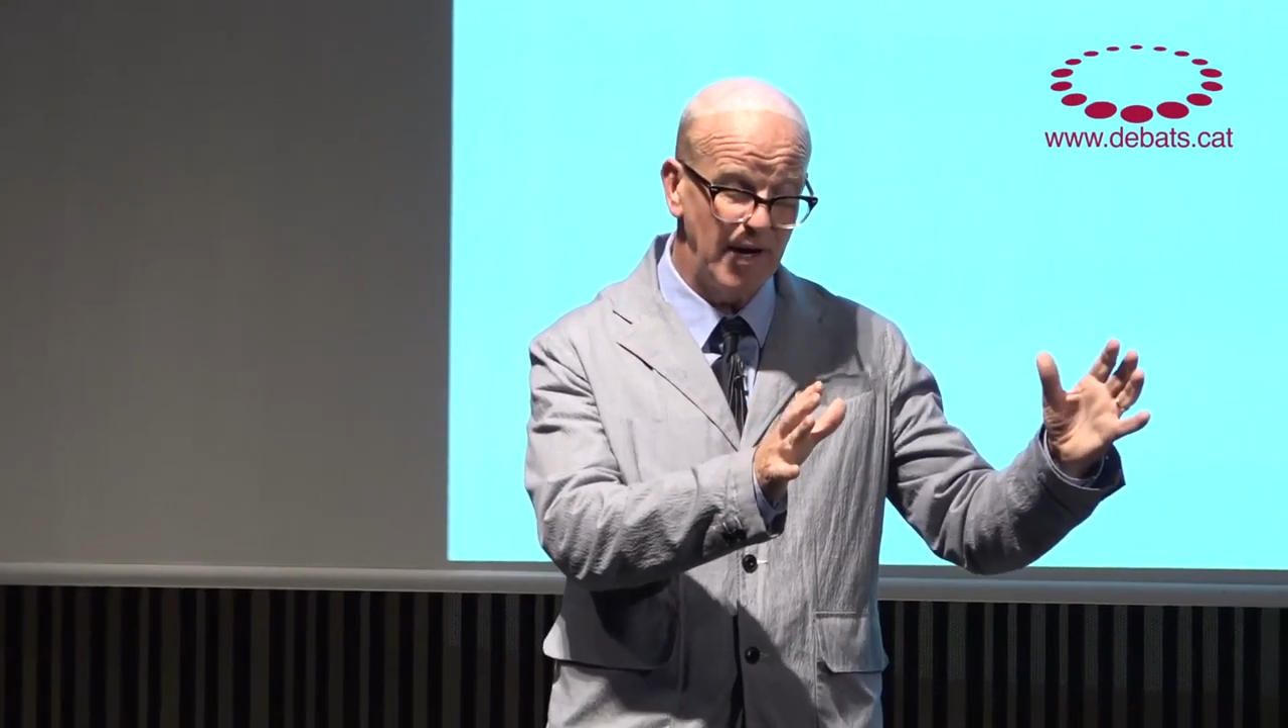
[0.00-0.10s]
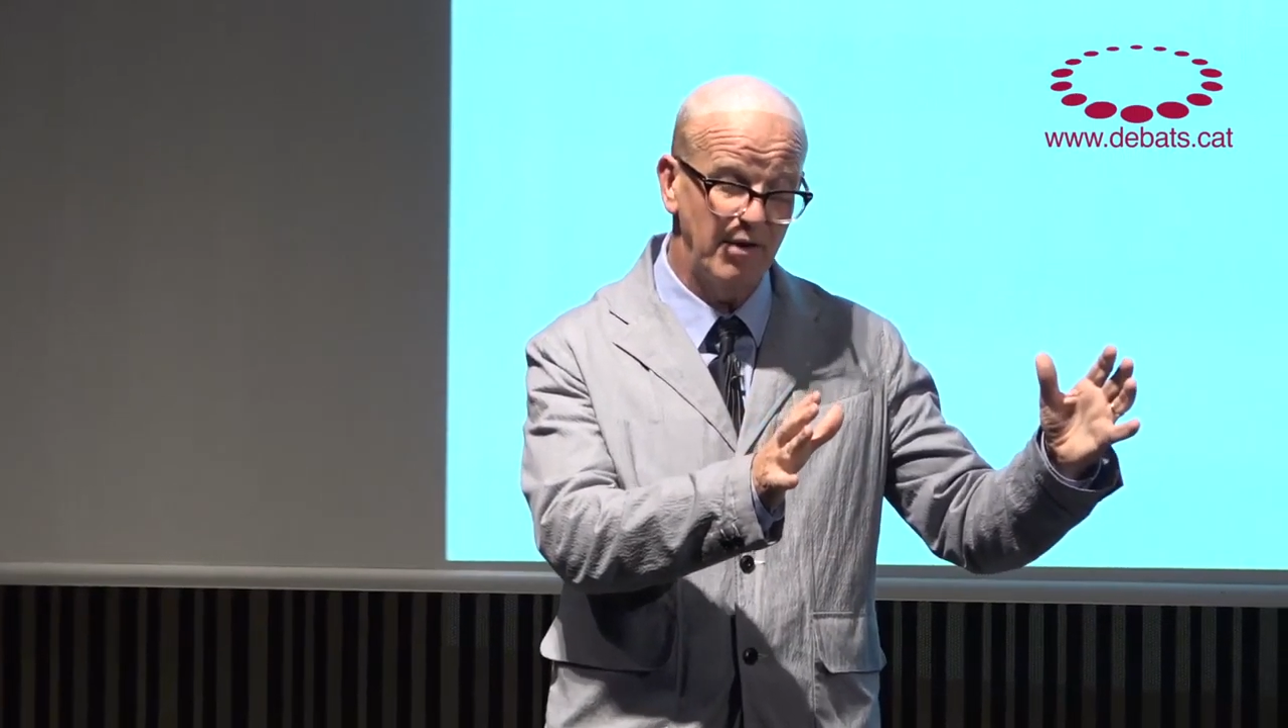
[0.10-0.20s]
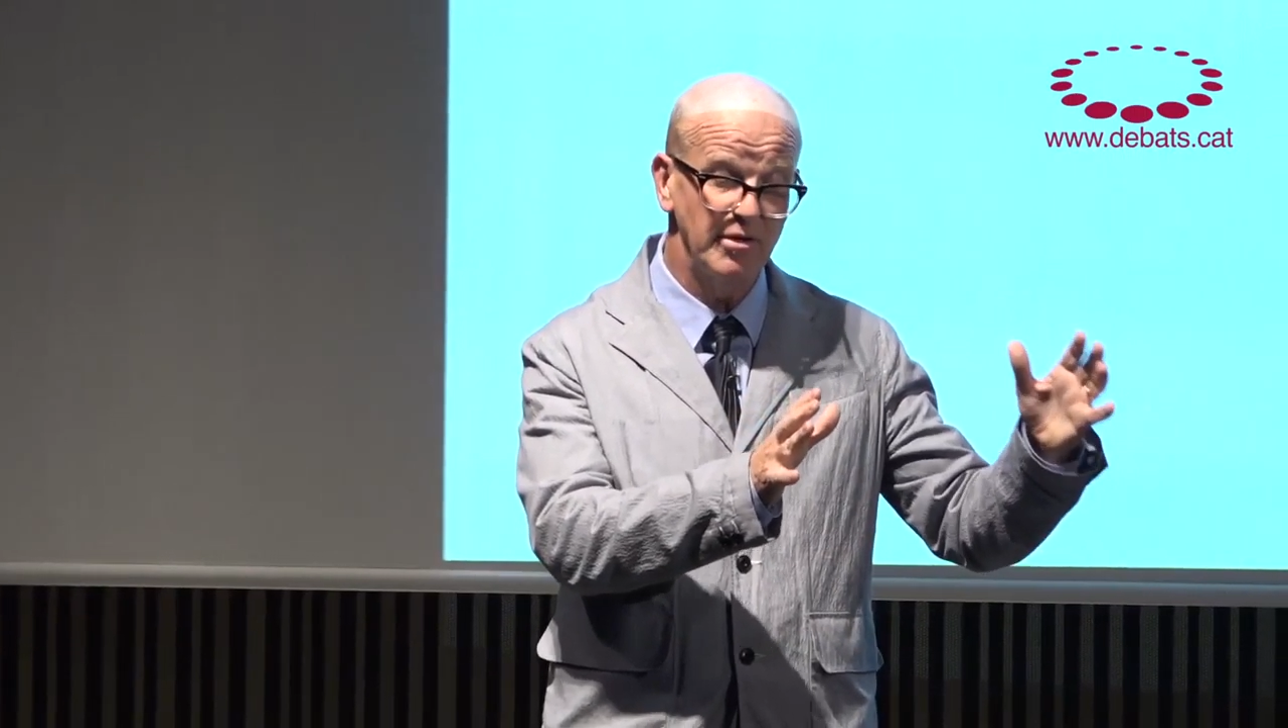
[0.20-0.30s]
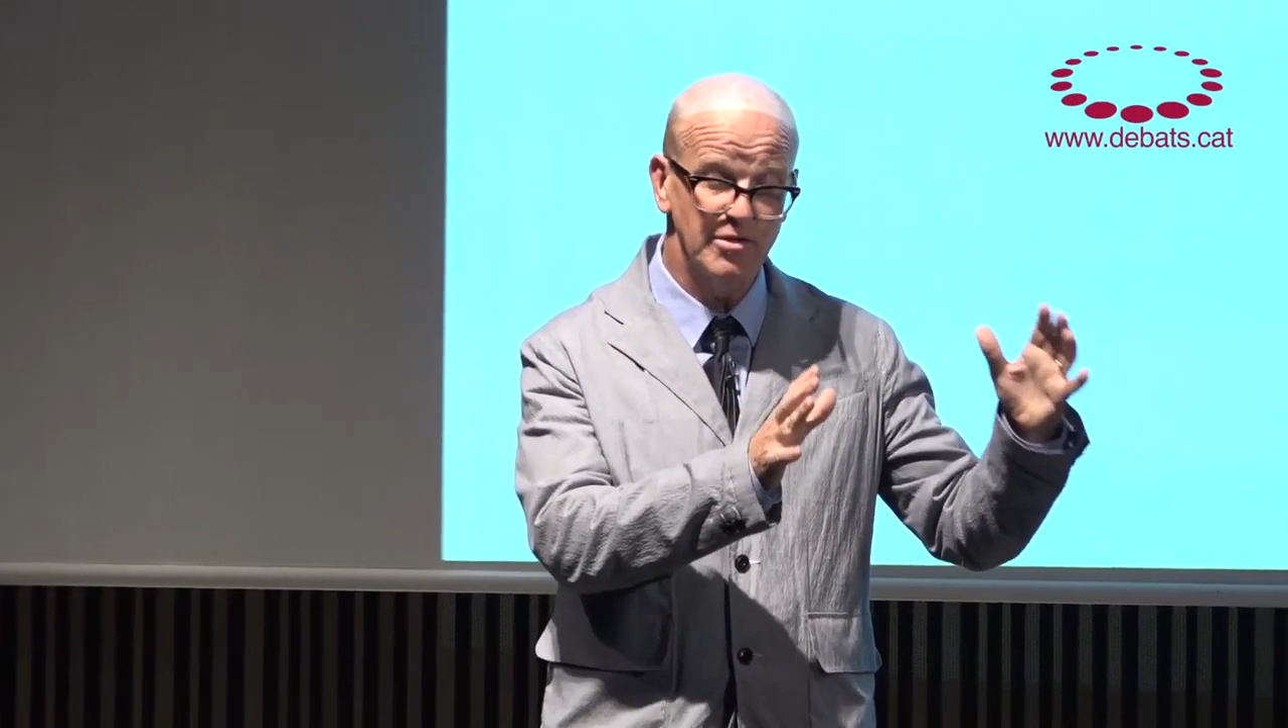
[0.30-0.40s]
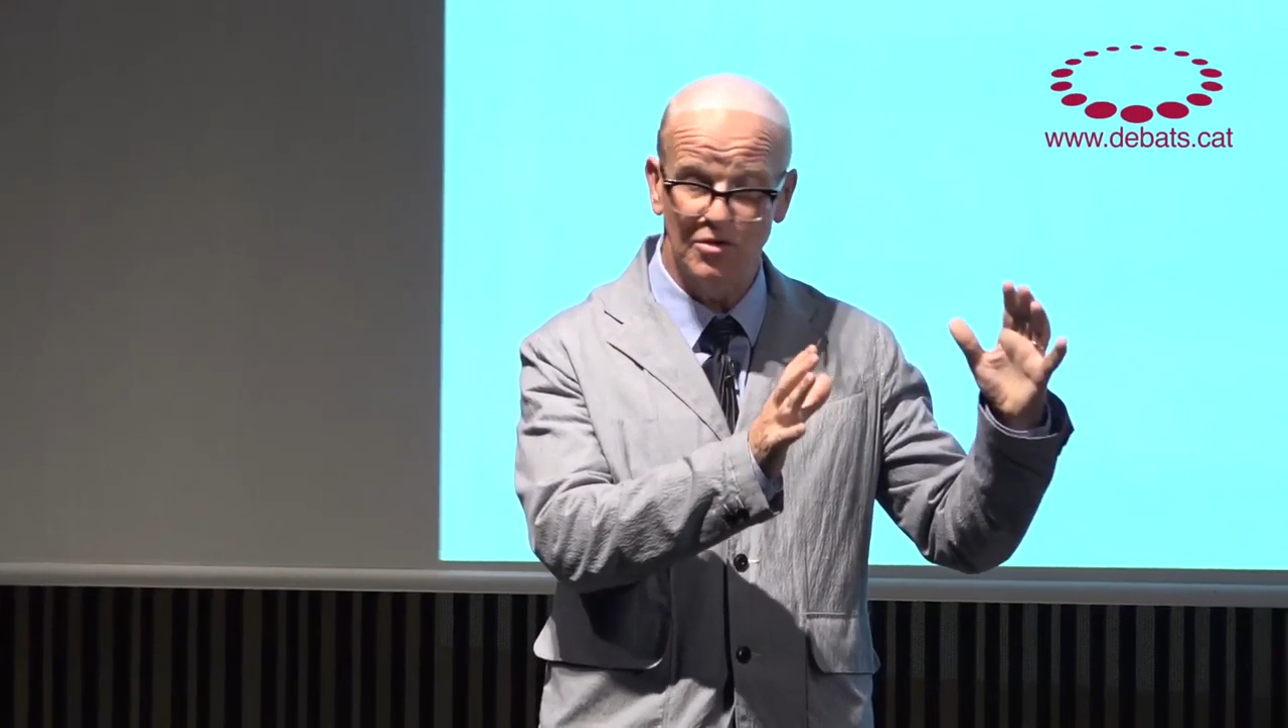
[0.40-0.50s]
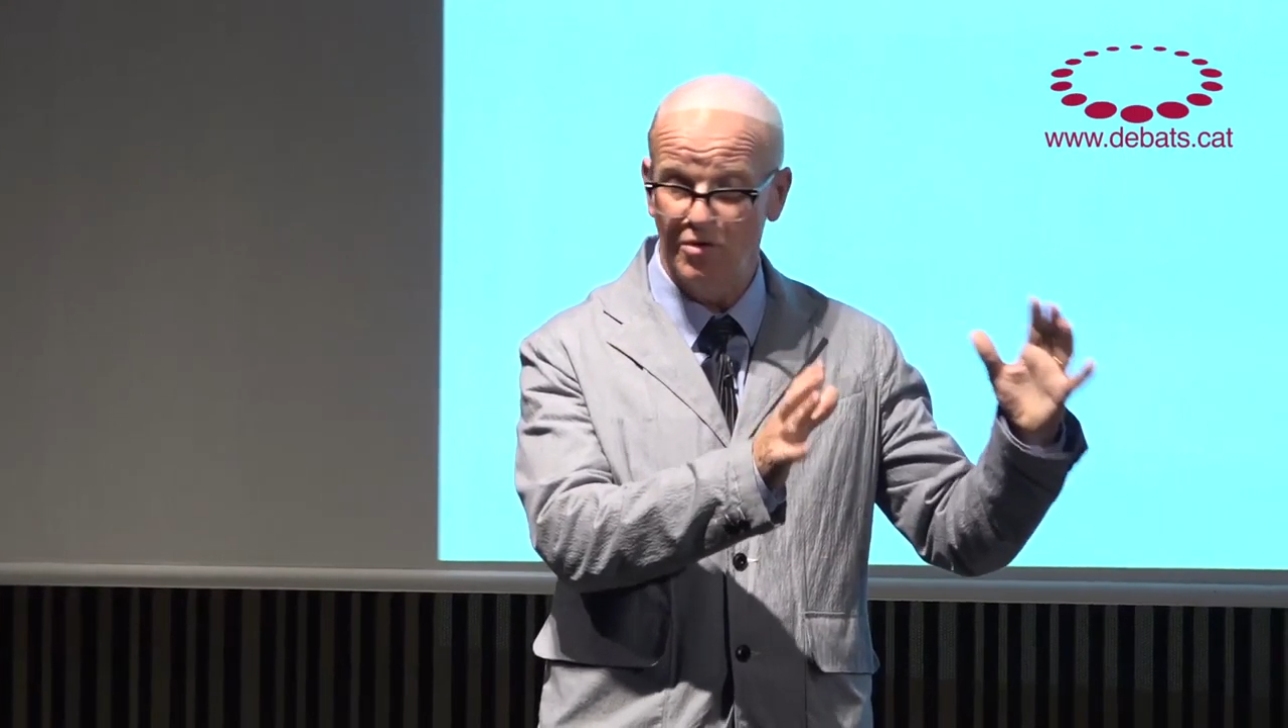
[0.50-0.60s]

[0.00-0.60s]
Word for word: parents